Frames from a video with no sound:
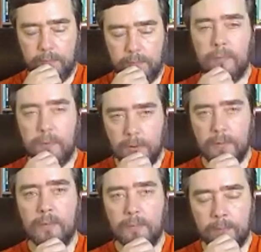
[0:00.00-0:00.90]

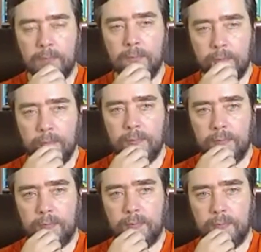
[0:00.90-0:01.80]
of those
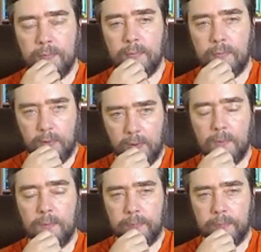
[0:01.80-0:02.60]
objectives scaling up.